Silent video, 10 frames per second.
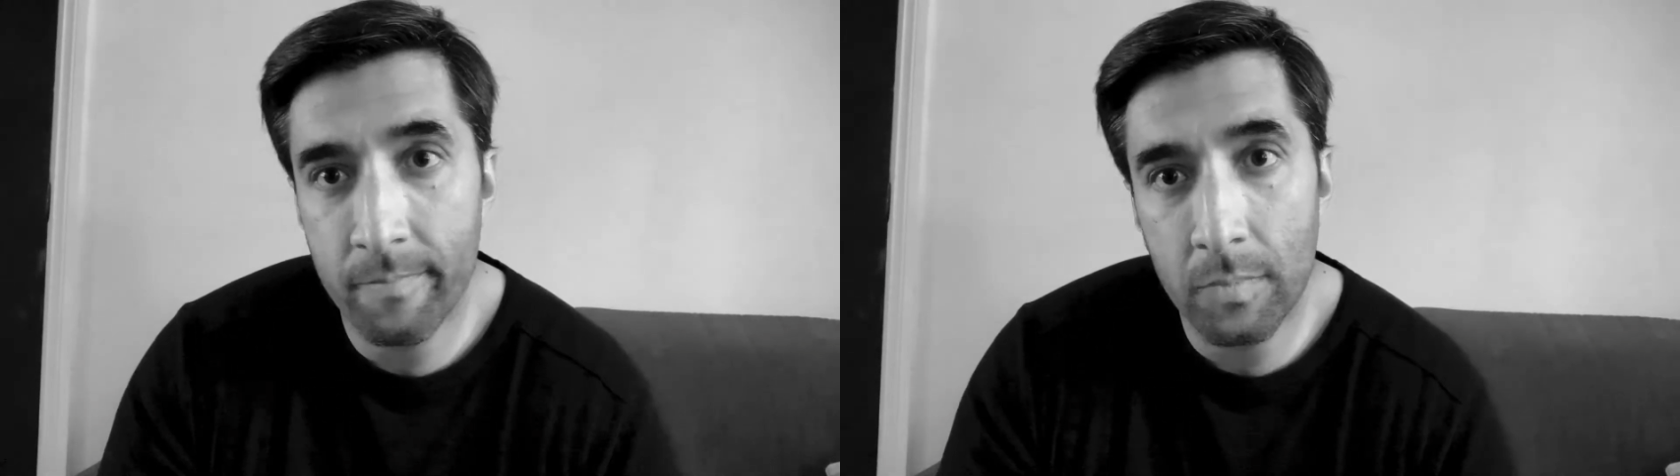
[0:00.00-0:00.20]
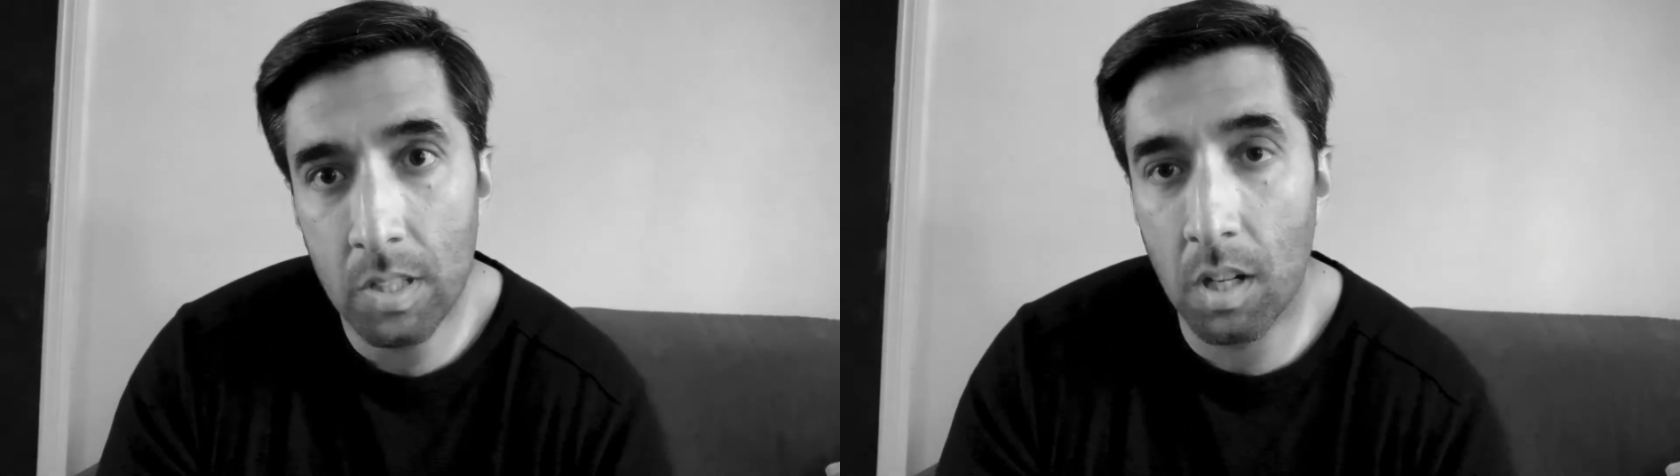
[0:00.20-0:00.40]

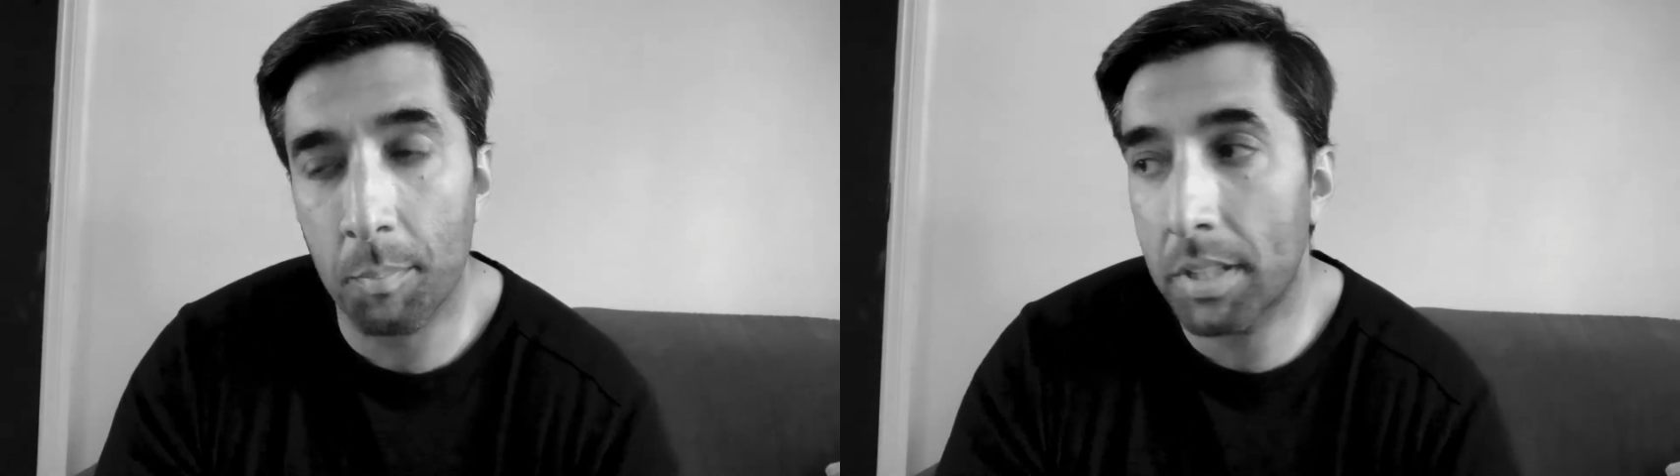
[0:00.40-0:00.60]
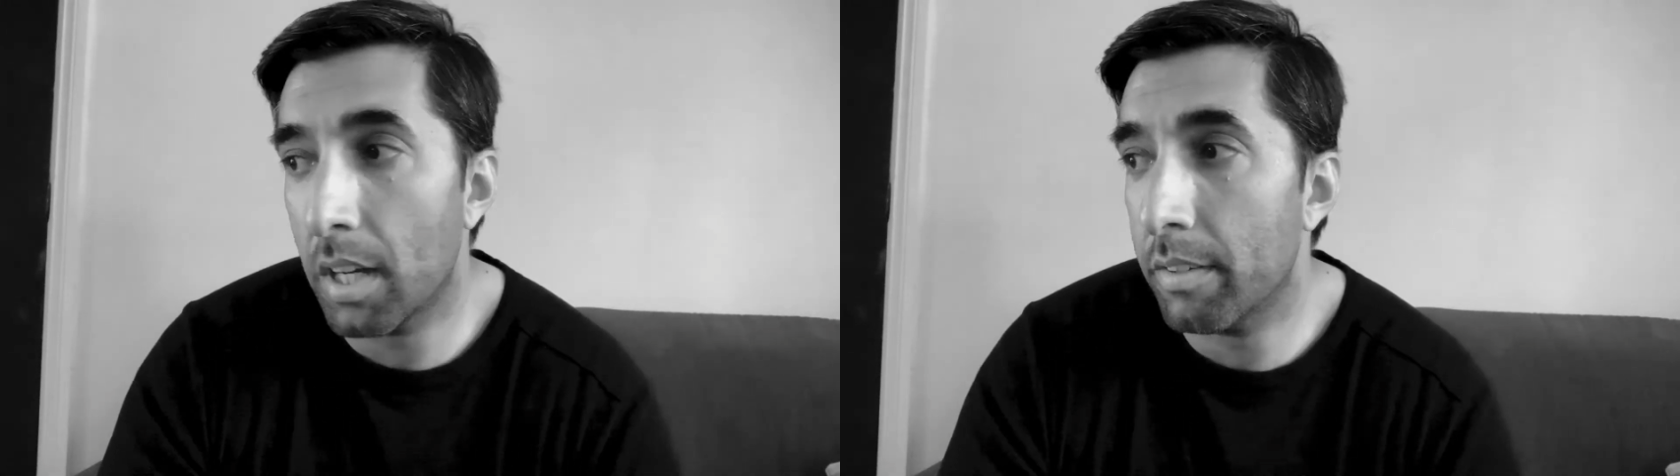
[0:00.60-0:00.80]
Can't be
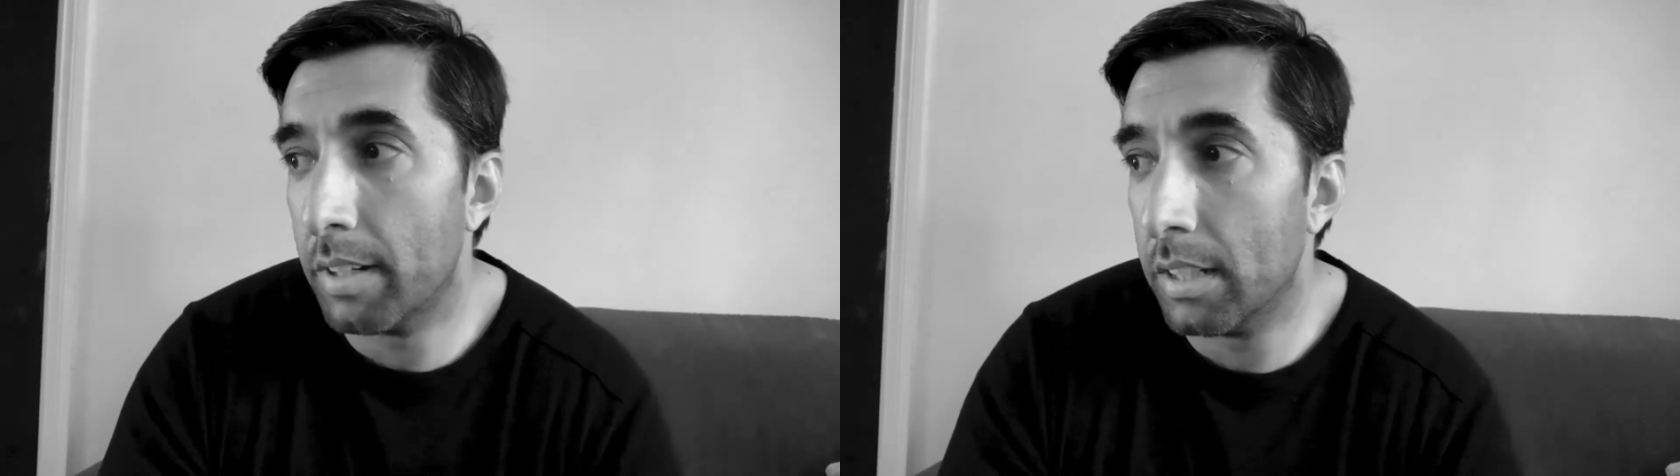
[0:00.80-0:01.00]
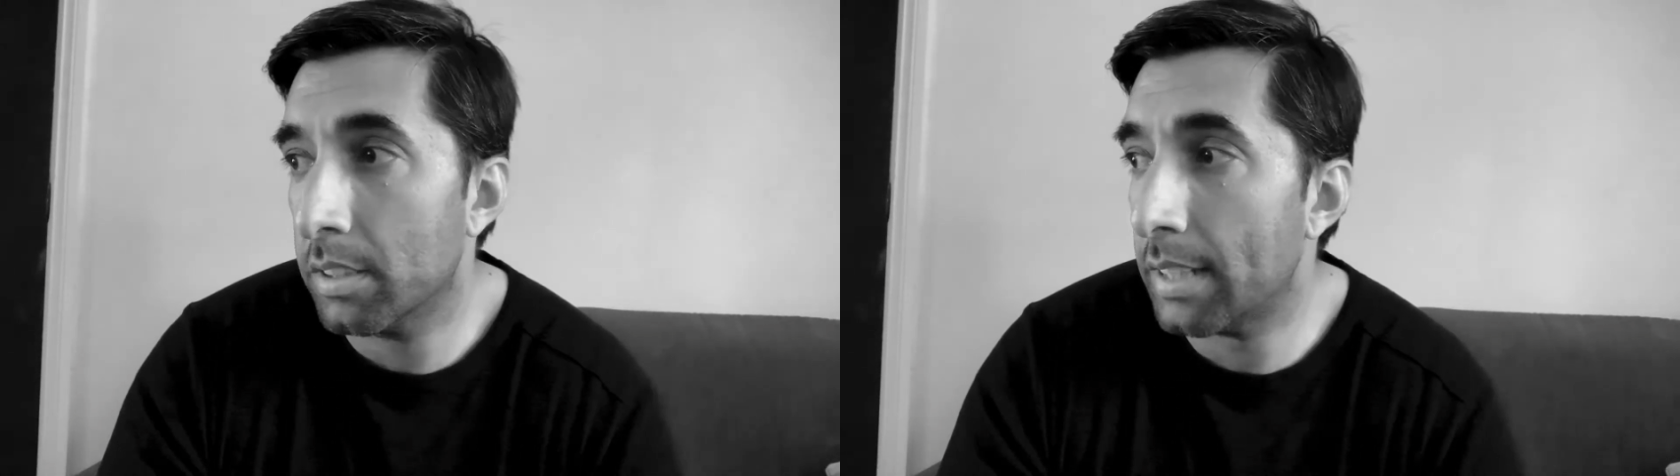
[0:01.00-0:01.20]
going
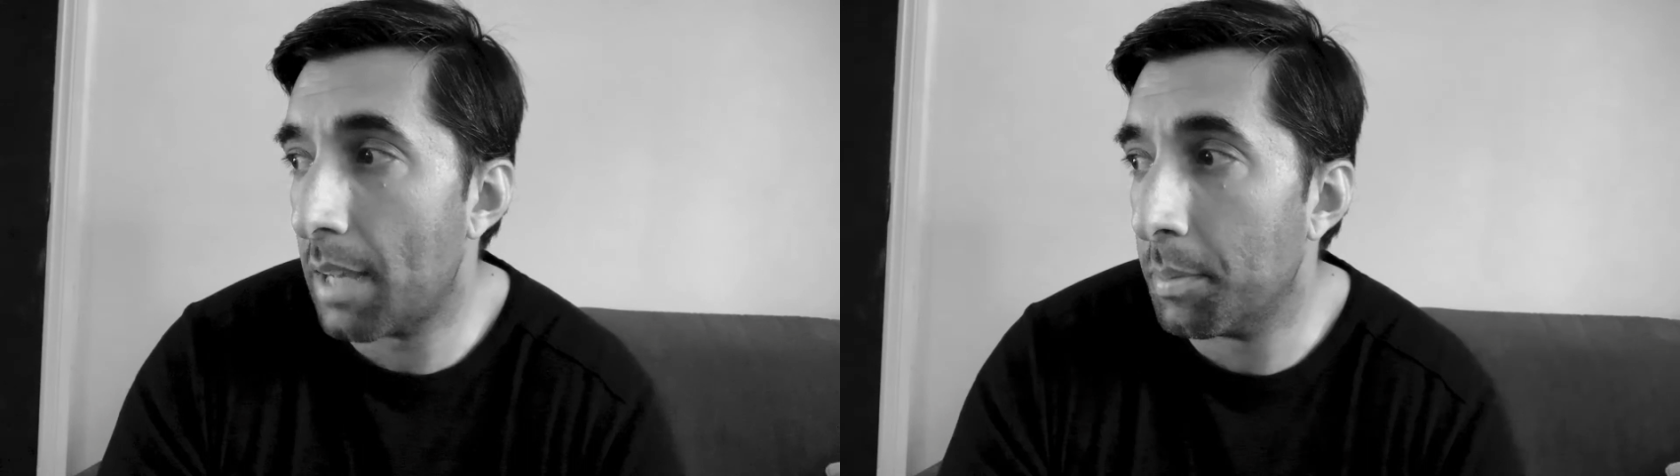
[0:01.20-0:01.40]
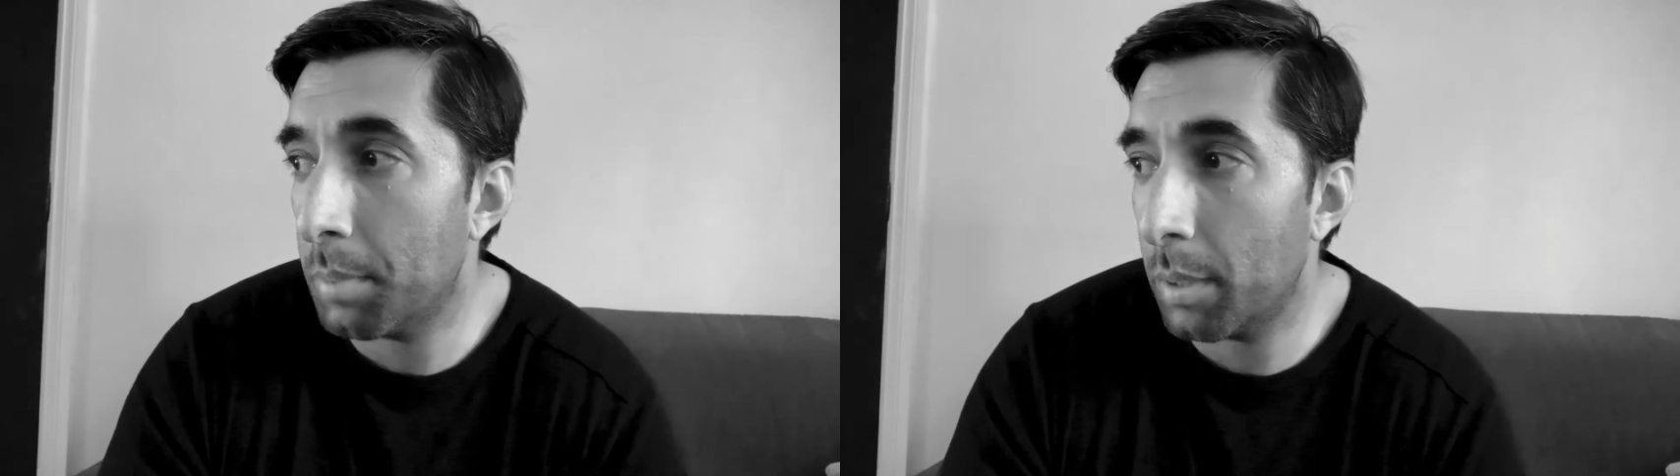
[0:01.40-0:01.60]
around
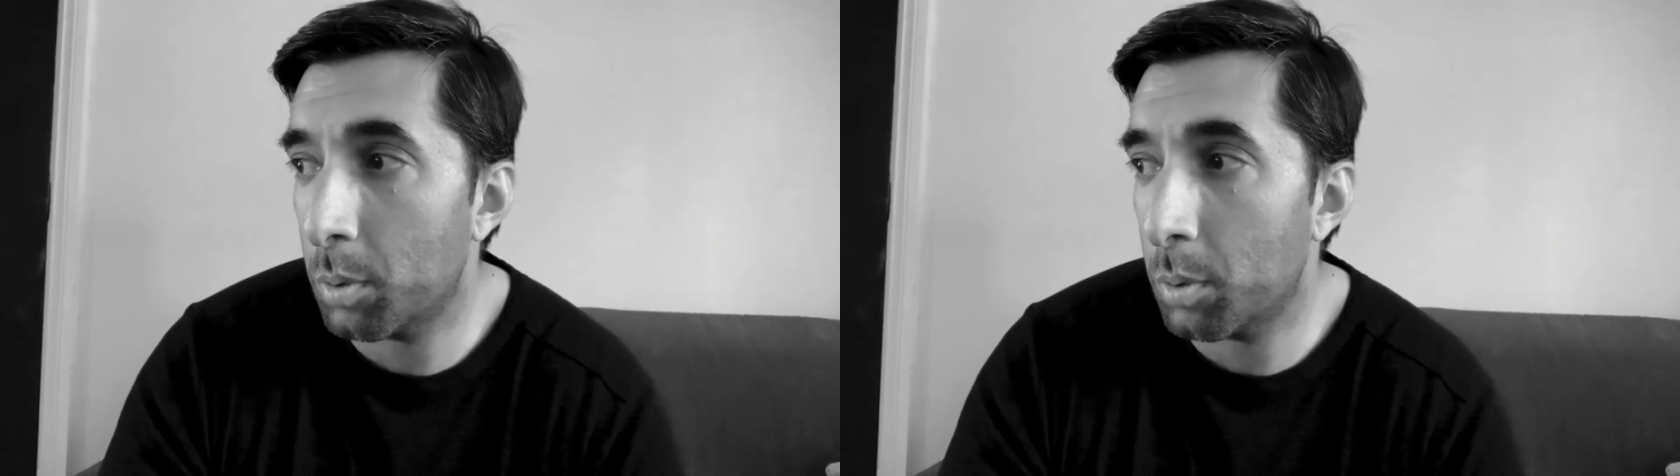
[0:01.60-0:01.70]
stabbing people